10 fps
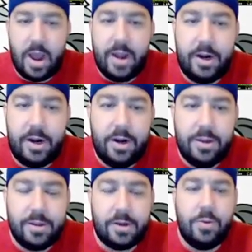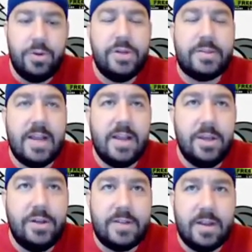I heard when you said
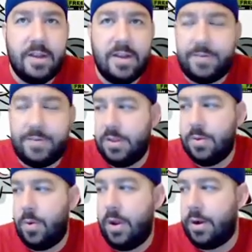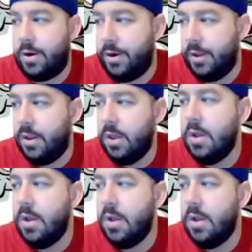it differently than the way I heard it.